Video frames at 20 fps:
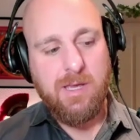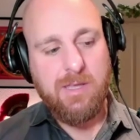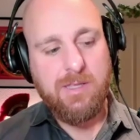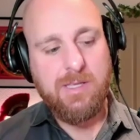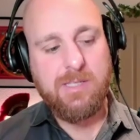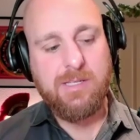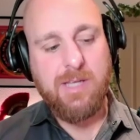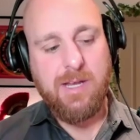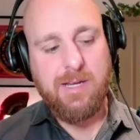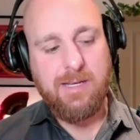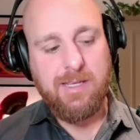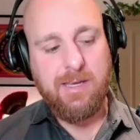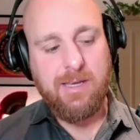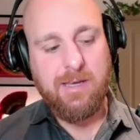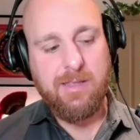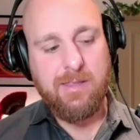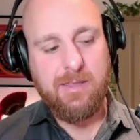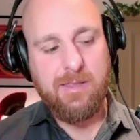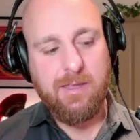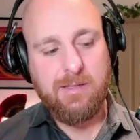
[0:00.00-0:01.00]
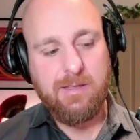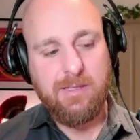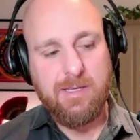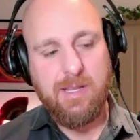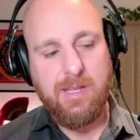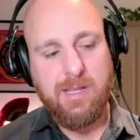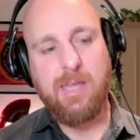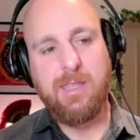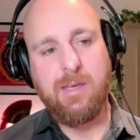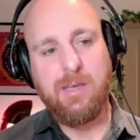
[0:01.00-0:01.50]
this idea
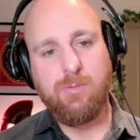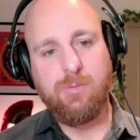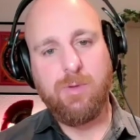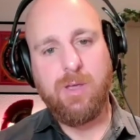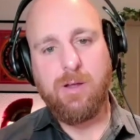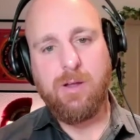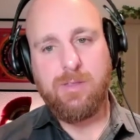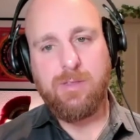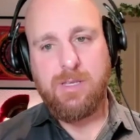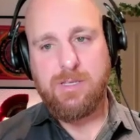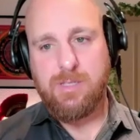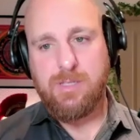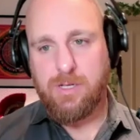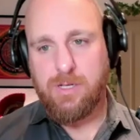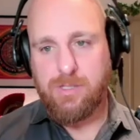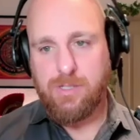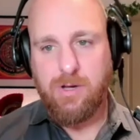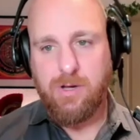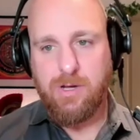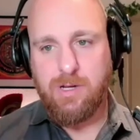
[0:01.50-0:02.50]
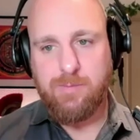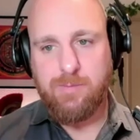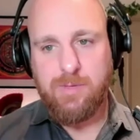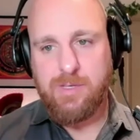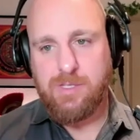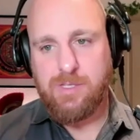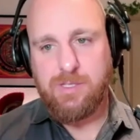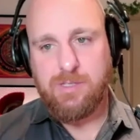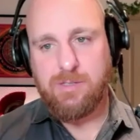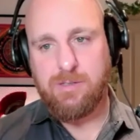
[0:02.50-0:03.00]
today that we are these
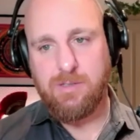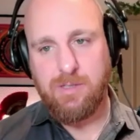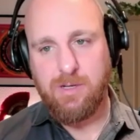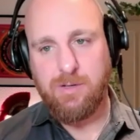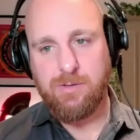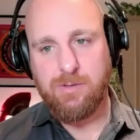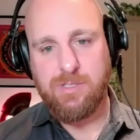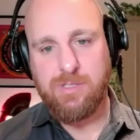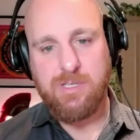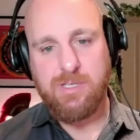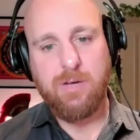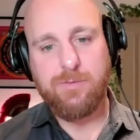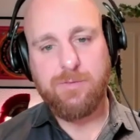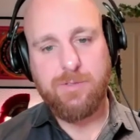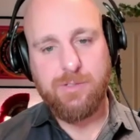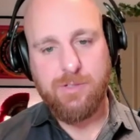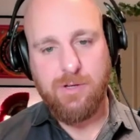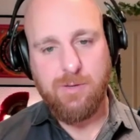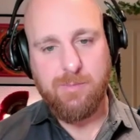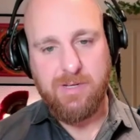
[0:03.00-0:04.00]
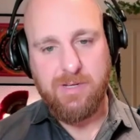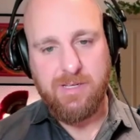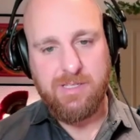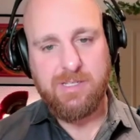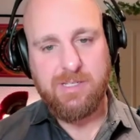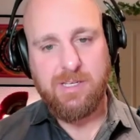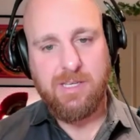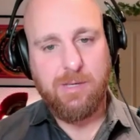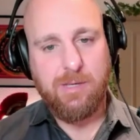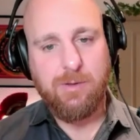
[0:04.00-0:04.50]
autonomous, you know,
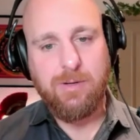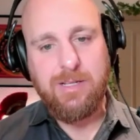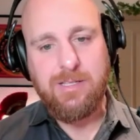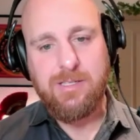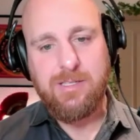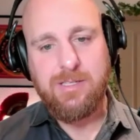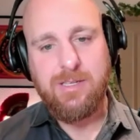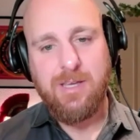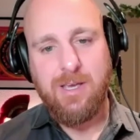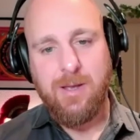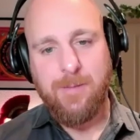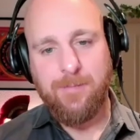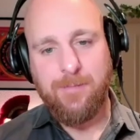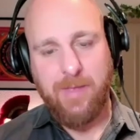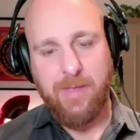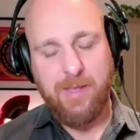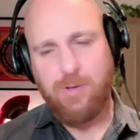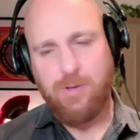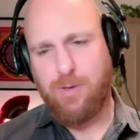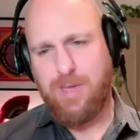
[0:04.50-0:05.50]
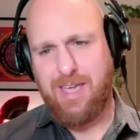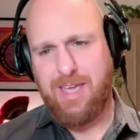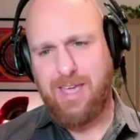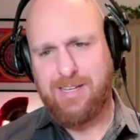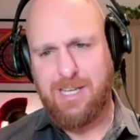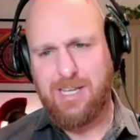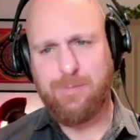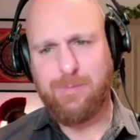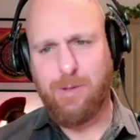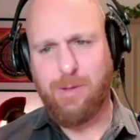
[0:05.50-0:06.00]
self-deterministic units, and you can't
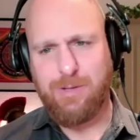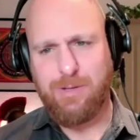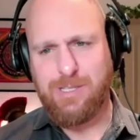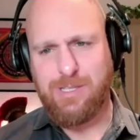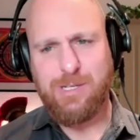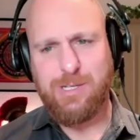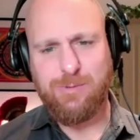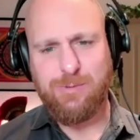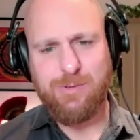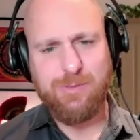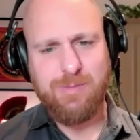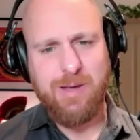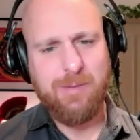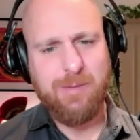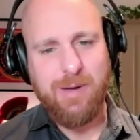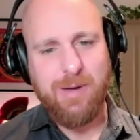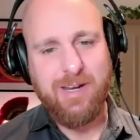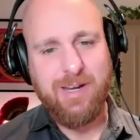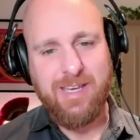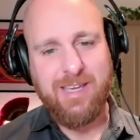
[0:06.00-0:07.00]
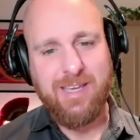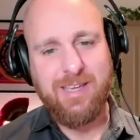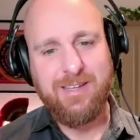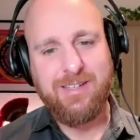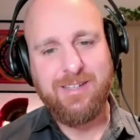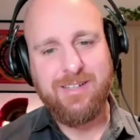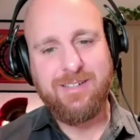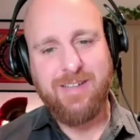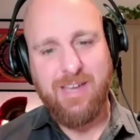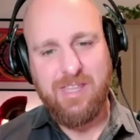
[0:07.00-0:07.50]
tell me what to do with my body.
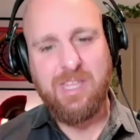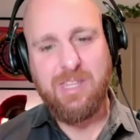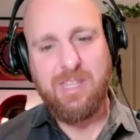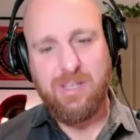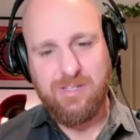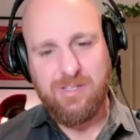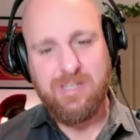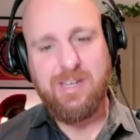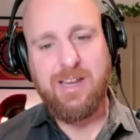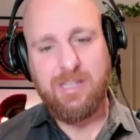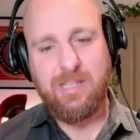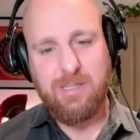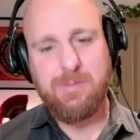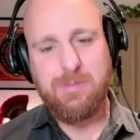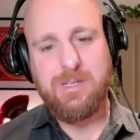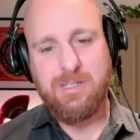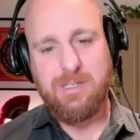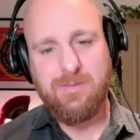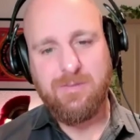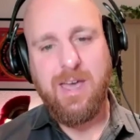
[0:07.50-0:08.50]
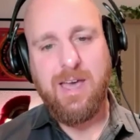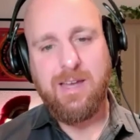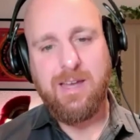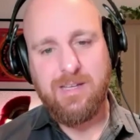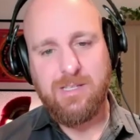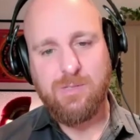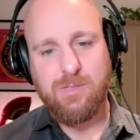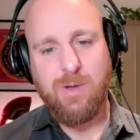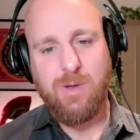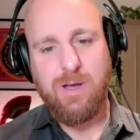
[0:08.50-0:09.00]
I think there's an element of that
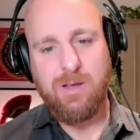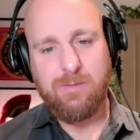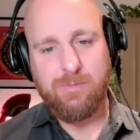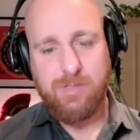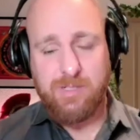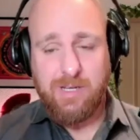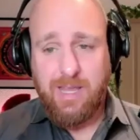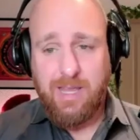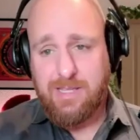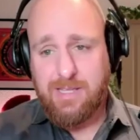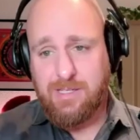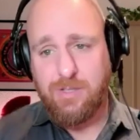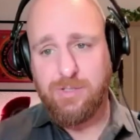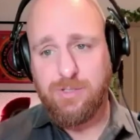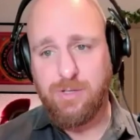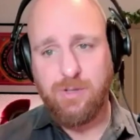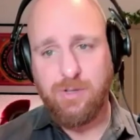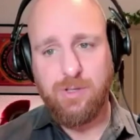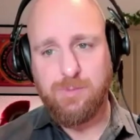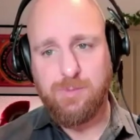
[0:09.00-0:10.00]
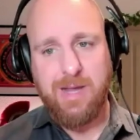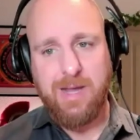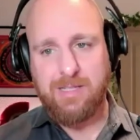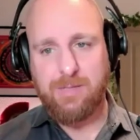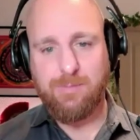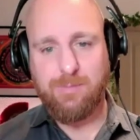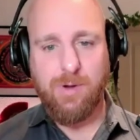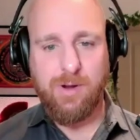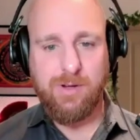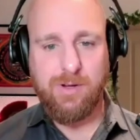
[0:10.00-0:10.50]
as well, which I guess also goes back
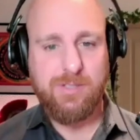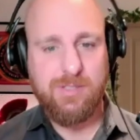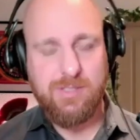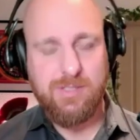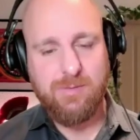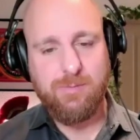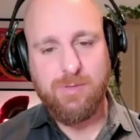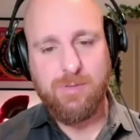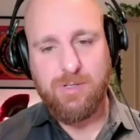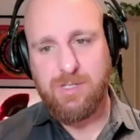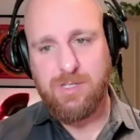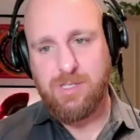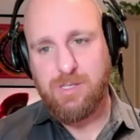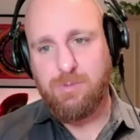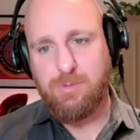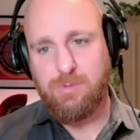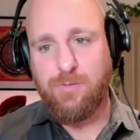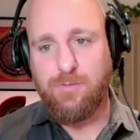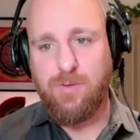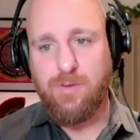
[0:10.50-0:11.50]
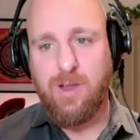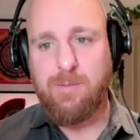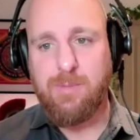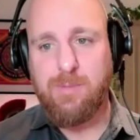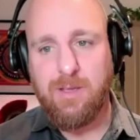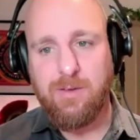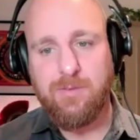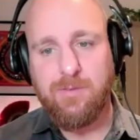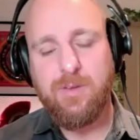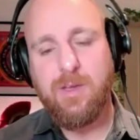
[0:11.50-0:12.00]
to Marxism, which is the
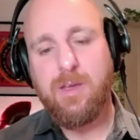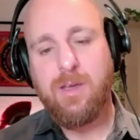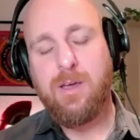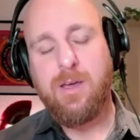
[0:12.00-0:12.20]
reframing of